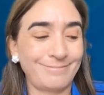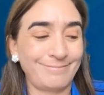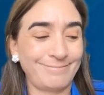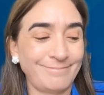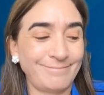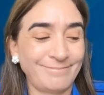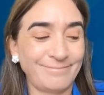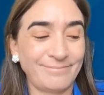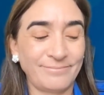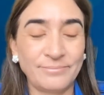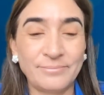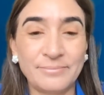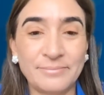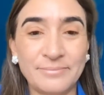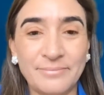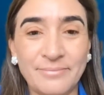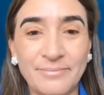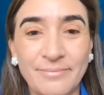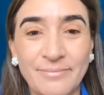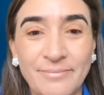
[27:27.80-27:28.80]

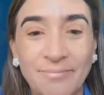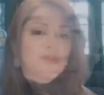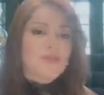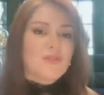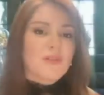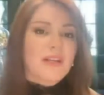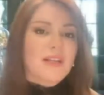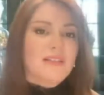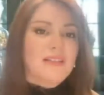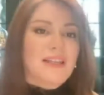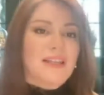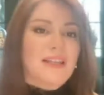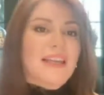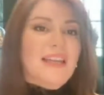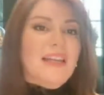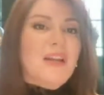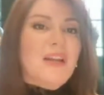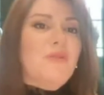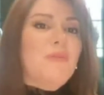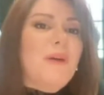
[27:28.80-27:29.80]
Fantastic. This is great.
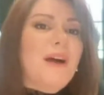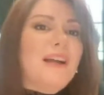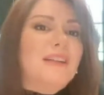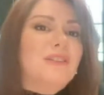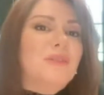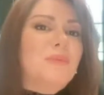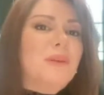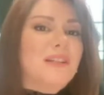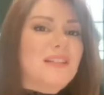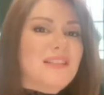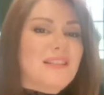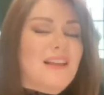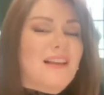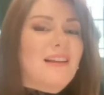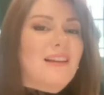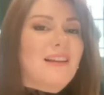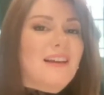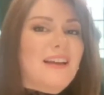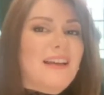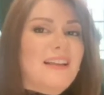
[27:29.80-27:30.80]
Now back to
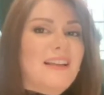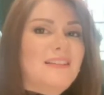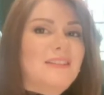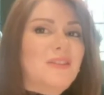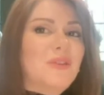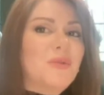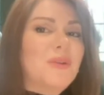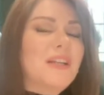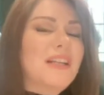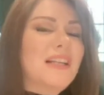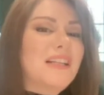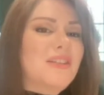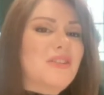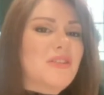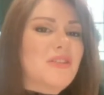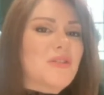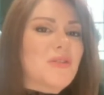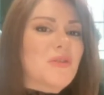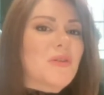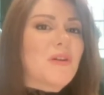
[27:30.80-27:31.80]
Marcela and quickly
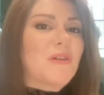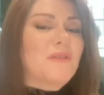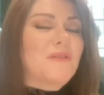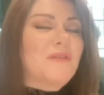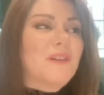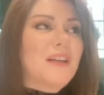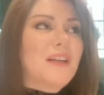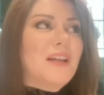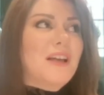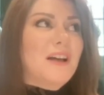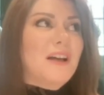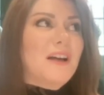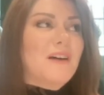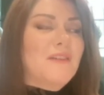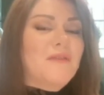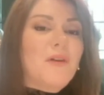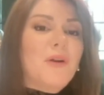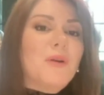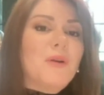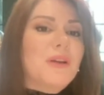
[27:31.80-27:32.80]
just sort of
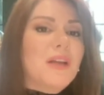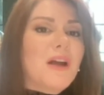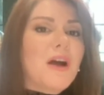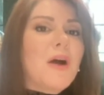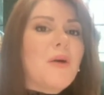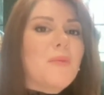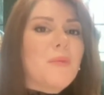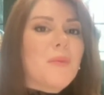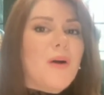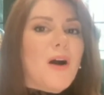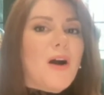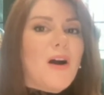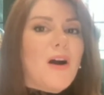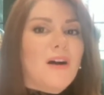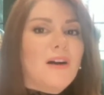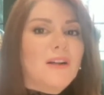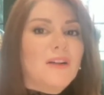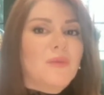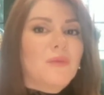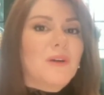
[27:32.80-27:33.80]
following up
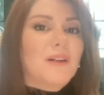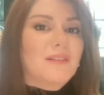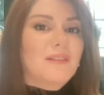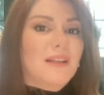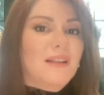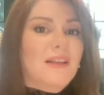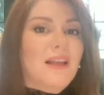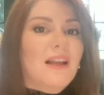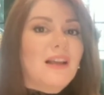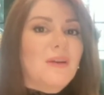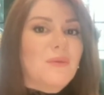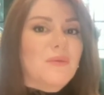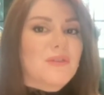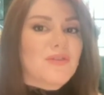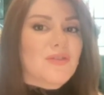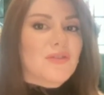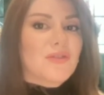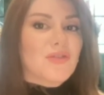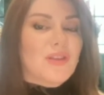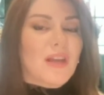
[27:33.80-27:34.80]
on what Daniela
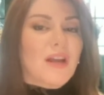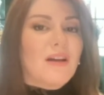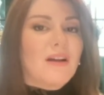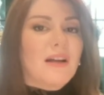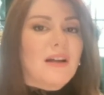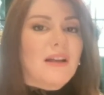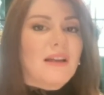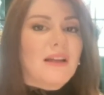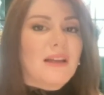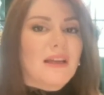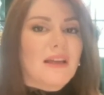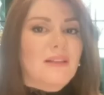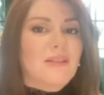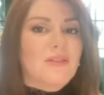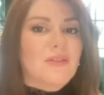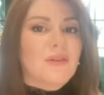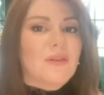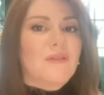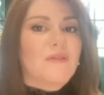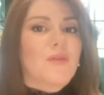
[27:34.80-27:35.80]
was just sharing
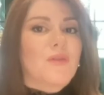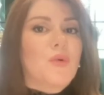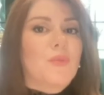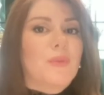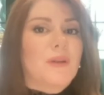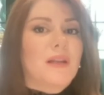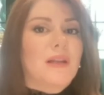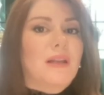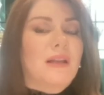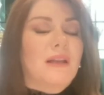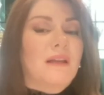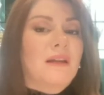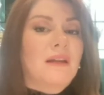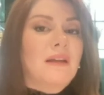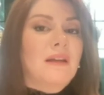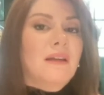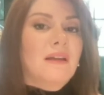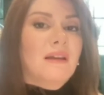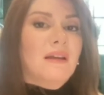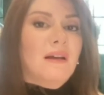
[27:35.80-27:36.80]
and sort of opening
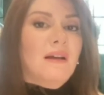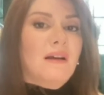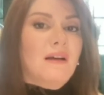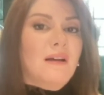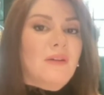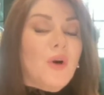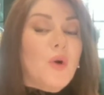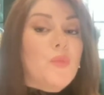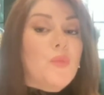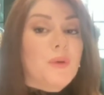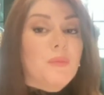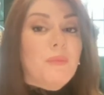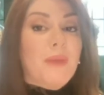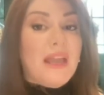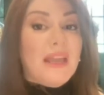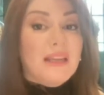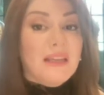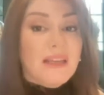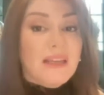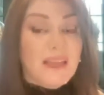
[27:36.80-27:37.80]
open
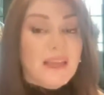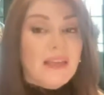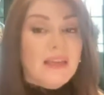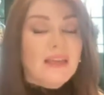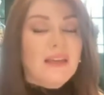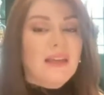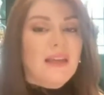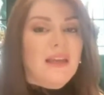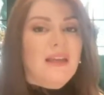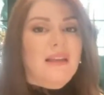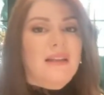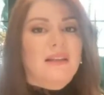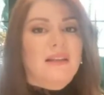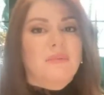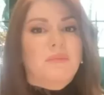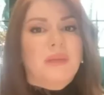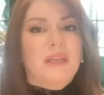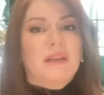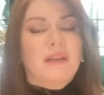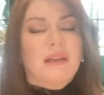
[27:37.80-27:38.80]
banking
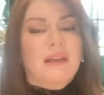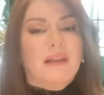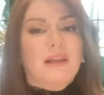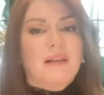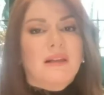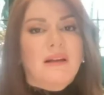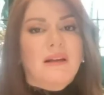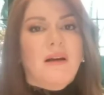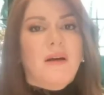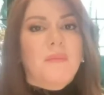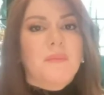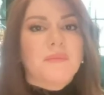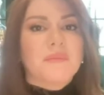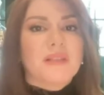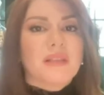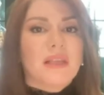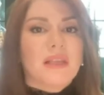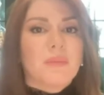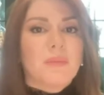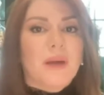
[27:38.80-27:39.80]
and making,
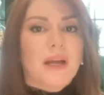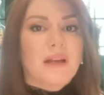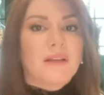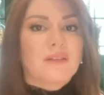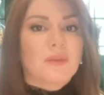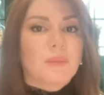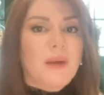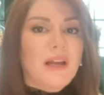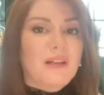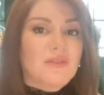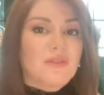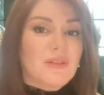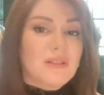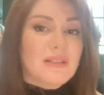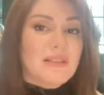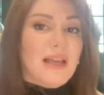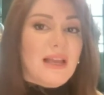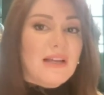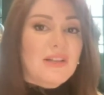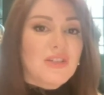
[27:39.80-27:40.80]
say, bank-to-back
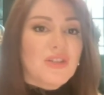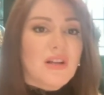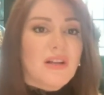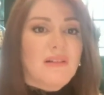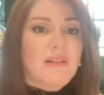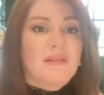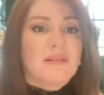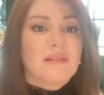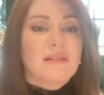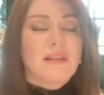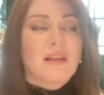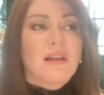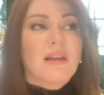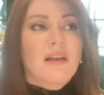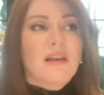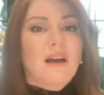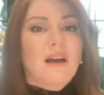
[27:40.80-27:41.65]
transactions